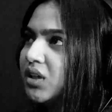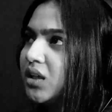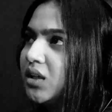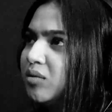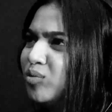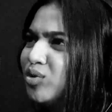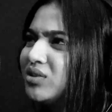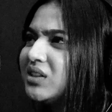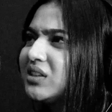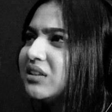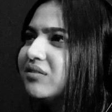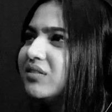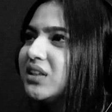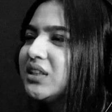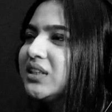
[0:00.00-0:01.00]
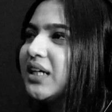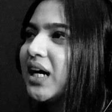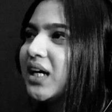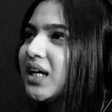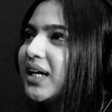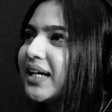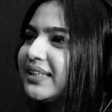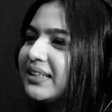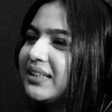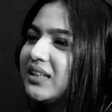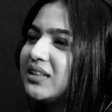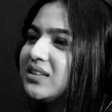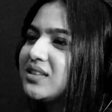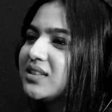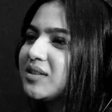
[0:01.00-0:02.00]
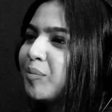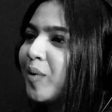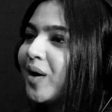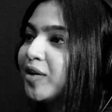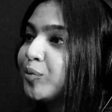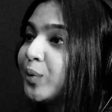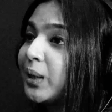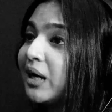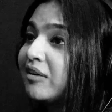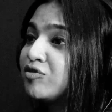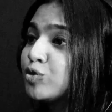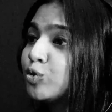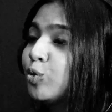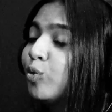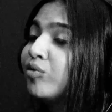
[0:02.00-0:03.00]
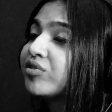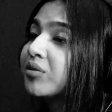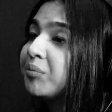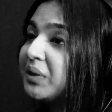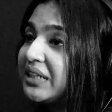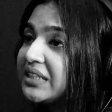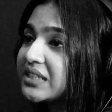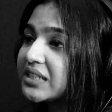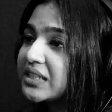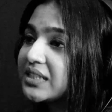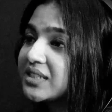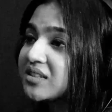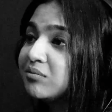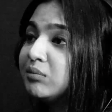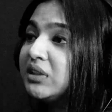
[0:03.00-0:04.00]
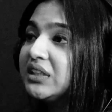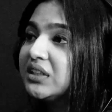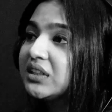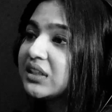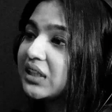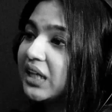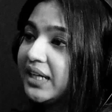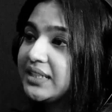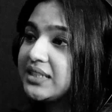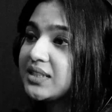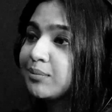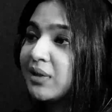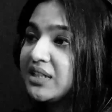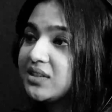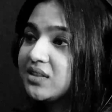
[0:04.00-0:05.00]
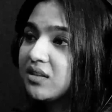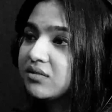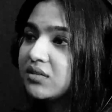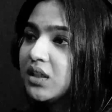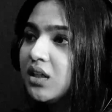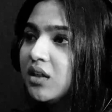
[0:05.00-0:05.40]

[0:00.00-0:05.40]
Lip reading: Mostly living in Dhaka, I think it's the part where I have to go for meetings and meet the clients myself.